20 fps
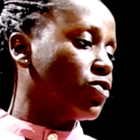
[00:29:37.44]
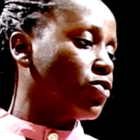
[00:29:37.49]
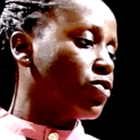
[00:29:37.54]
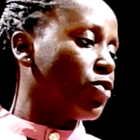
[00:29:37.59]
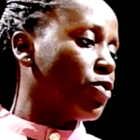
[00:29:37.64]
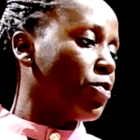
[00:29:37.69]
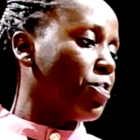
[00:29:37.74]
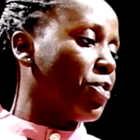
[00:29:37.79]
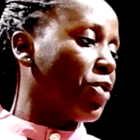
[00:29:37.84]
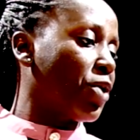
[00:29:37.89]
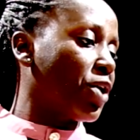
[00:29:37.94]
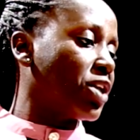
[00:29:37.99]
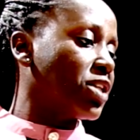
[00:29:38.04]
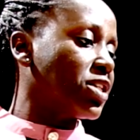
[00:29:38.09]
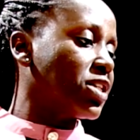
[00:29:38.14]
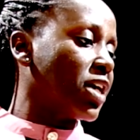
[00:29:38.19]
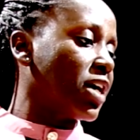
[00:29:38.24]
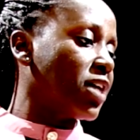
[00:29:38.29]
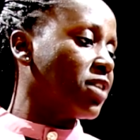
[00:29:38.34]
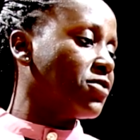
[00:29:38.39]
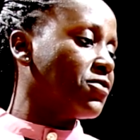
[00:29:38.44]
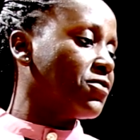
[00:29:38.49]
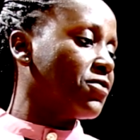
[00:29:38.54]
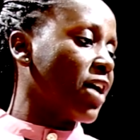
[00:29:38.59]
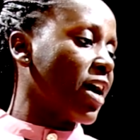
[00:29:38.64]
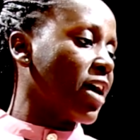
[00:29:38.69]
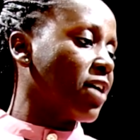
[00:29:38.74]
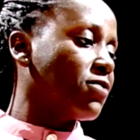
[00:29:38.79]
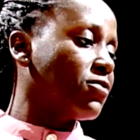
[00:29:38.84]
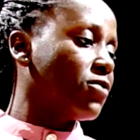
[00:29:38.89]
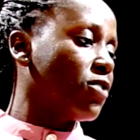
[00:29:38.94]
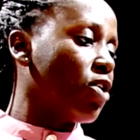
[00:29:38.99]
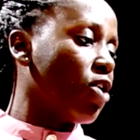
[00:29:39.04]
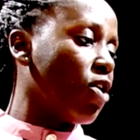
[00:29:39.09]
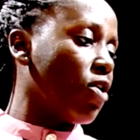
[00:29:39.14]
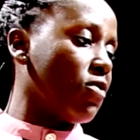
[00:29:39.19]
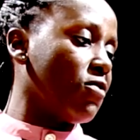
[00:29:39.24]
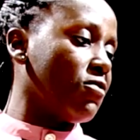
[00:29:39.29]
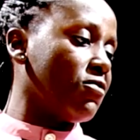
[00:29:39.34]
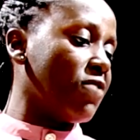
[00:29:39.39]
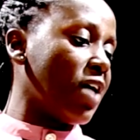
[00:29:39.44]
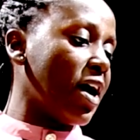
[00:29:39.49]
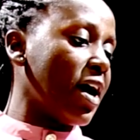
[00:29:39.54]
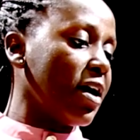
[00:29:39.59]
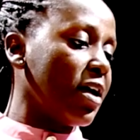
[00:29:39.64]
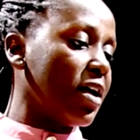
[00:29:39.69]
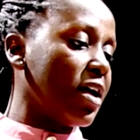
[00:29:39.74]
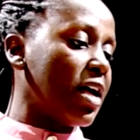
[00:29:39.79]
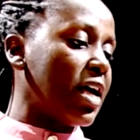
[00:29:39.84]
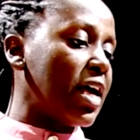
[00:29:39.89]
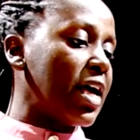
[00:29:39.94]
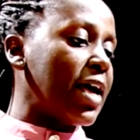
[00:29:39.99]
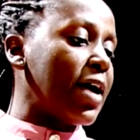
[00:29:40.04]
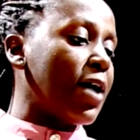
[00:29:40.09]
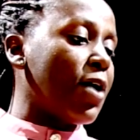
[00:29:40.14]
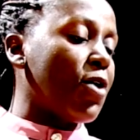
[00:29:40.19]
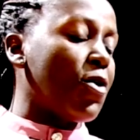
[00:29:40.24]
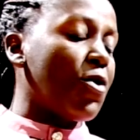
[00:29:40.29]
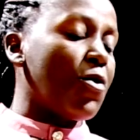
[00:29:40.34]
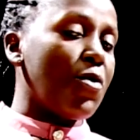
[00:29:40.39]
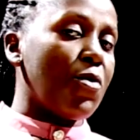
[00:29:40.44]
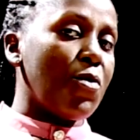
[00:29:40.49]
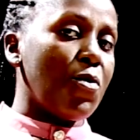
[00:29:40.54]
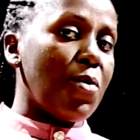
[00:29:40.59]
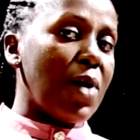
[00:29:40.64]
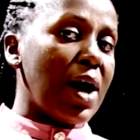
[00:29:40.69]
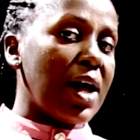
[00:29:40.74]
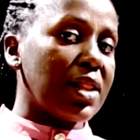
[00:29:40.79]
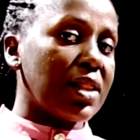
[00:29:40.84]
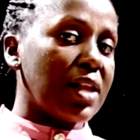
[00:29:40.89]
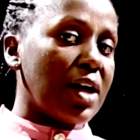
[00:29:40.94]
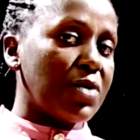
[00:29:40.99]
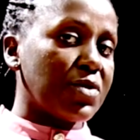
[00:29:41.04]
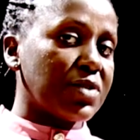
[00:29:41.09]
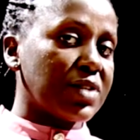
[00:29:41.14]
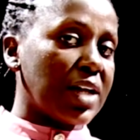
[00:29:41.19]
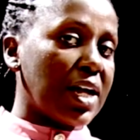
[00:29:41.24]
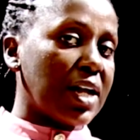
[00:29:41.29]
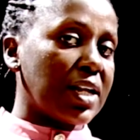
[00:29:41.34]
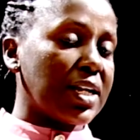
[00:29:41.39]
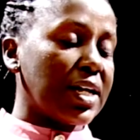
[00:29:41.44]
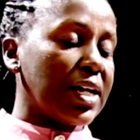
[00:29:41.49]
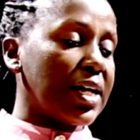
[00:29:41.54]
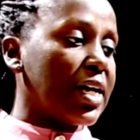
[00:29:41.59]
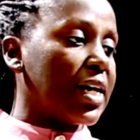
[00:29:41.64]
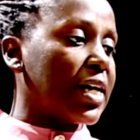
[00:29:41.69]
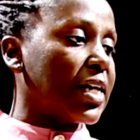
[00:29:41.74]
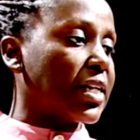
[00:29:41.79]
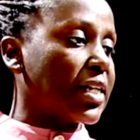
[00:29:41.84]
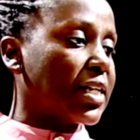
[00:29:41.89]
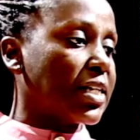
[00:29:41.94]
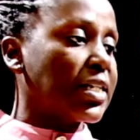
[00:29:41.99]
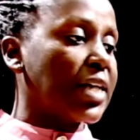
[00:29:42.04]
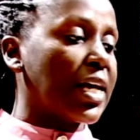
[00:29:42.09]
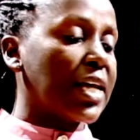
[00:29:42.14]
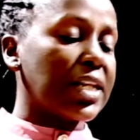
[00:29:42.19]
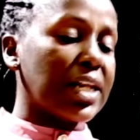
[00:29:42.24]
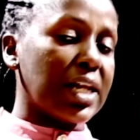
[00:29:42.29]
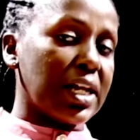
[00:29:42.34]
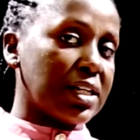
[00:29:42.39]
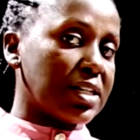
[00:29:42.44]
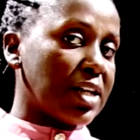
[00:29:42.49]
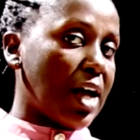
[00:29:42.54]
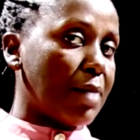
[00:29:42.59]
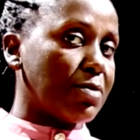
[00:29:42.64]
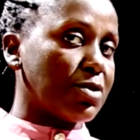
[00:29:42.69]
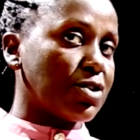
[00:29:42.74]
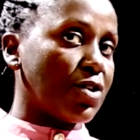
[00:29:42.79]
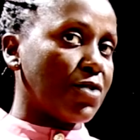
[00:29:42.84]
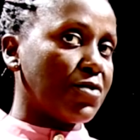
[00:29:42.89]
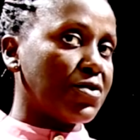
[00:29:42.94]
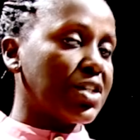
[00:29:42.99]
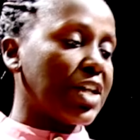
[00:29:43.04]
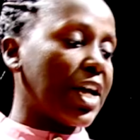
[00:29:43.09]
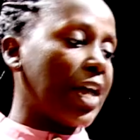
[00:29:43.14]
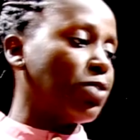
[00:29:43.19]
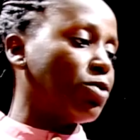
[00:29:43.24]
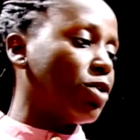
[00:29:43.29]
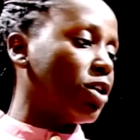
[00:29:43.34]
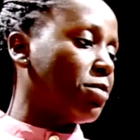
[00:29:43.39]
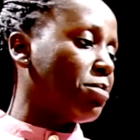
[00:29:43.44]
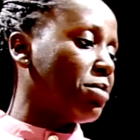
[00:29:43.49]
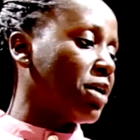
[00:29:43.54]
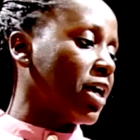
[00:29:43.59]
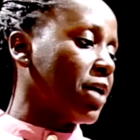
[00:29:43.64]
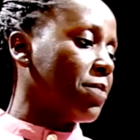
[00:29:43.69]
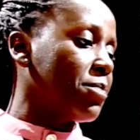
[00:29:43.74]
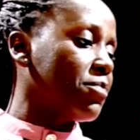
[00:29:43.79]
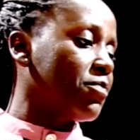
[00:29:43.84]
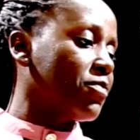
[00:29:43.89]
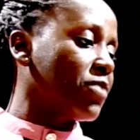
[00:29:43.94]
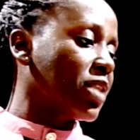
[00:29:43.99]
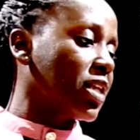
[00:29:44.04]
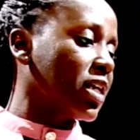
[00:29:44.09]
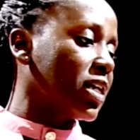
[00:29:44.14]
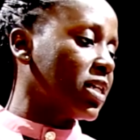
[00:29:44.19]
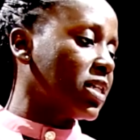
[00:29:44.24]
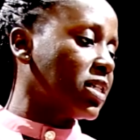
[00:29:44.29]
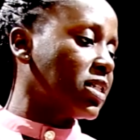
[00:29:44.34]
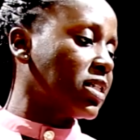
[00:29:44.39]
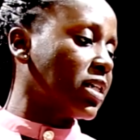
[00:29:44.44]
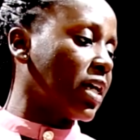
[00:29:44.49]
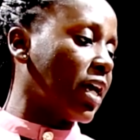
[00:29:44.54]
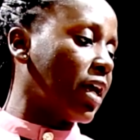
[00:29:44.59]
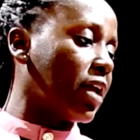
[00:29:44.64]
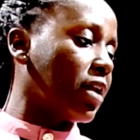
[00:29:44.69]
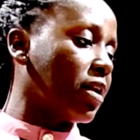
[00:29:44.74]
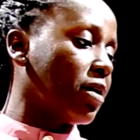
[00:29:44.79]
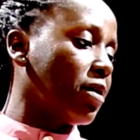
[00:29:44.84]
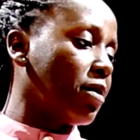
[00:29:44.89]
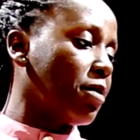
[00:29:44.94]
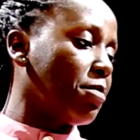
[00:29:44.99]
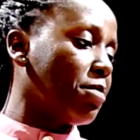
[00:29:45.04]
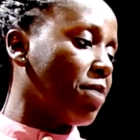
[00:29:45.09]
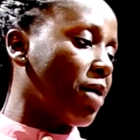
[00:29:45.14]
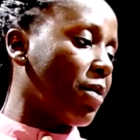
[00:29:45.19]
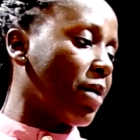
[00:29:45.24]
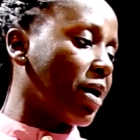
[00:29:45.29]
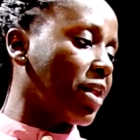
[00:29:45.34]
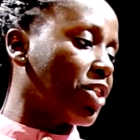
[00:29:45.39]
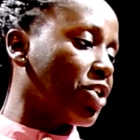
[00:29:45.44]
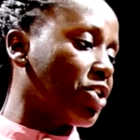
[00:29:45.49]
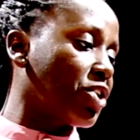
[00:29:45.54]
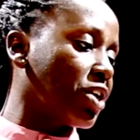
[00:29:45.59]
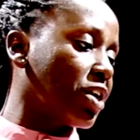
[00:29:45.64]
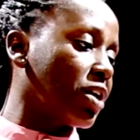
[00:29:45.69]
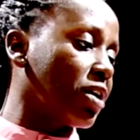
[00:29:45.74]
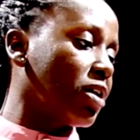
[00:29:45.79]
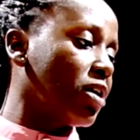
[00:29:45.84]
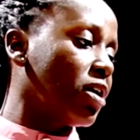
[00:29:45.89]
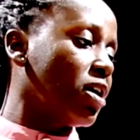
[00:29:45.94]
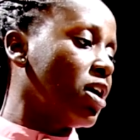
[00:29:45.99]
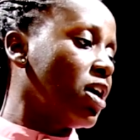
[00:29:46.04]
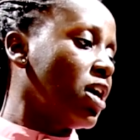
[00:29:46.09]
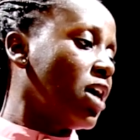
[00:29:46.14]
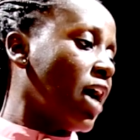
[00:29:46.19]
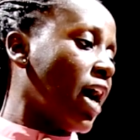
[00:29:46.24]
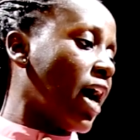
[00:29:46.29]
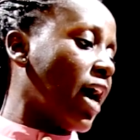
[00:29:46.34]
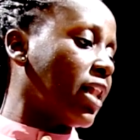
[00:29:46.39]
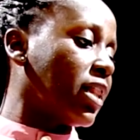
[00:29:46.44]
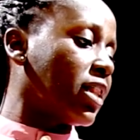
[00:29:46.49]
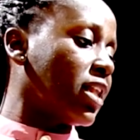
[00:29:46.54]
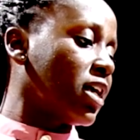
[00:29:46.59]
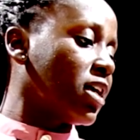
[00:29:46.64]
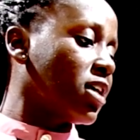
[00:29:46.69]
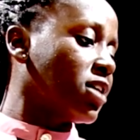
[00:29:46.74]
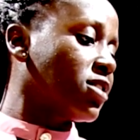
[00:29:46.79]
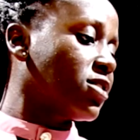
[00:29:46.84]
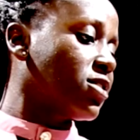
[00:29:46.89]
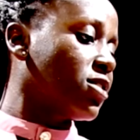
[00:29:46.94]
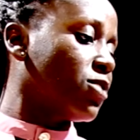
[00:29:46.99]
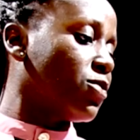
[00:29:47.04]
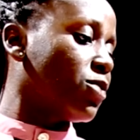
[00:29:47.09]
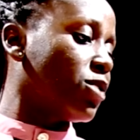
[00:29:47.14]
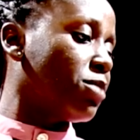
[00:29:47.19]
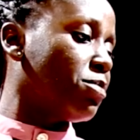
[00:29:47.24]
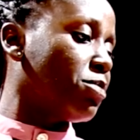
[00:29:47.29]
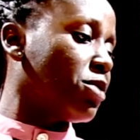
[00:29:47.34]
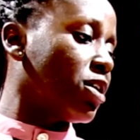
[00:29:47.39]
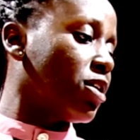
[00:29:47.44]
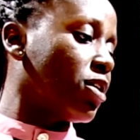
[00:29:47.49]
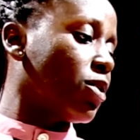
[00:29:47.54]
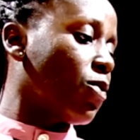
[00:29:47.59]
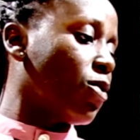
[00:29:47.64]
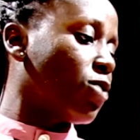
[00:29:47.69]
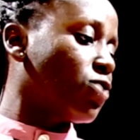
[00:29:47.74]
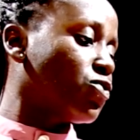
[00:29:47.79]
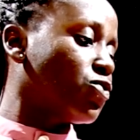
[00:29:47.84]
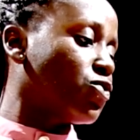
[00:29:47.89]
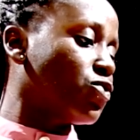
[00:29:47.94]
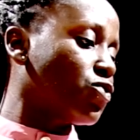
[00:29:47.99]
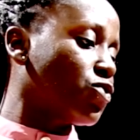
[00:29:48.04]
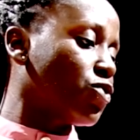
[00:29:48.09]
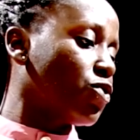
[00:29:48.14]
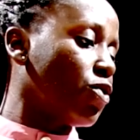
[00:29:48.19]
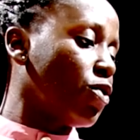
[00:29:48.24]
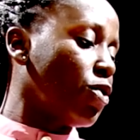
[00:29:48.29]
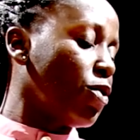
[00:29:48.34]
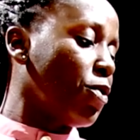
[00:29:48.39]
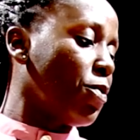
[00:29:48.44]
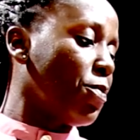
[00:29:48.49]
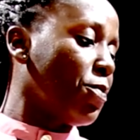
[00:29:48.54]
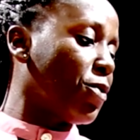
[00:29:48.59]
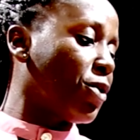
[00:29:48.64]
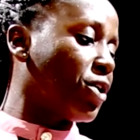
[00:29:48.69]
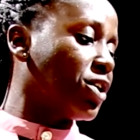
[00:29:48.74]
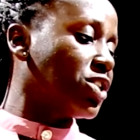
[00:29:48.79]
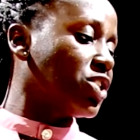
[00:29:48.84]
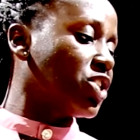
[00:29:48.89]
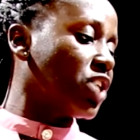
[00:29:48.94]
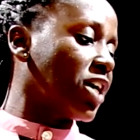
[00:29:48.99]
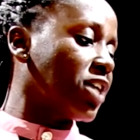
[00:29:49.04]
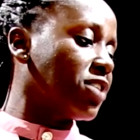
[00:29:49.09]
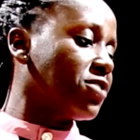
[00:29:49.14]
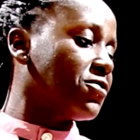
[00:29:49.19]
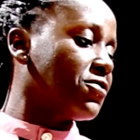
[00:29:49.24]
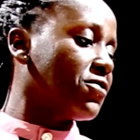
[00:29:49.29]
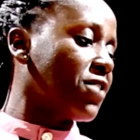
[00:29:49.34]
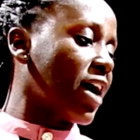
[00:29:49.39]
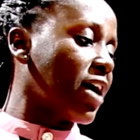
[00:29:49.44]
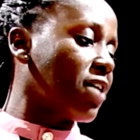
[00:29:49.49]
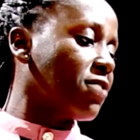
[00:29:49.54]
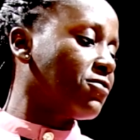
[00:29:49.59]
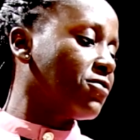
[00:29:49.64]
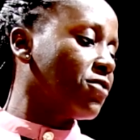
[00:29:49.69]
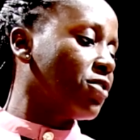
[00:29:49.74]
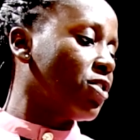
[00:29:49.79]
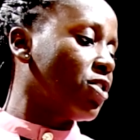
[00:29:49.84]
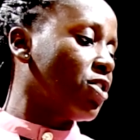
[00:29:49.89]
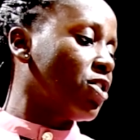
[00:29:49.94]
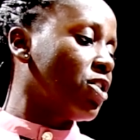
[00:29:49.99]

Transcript: 2.85 over 1000 written in terms of 10 will be 10 power 3. And this will be equal to 2.85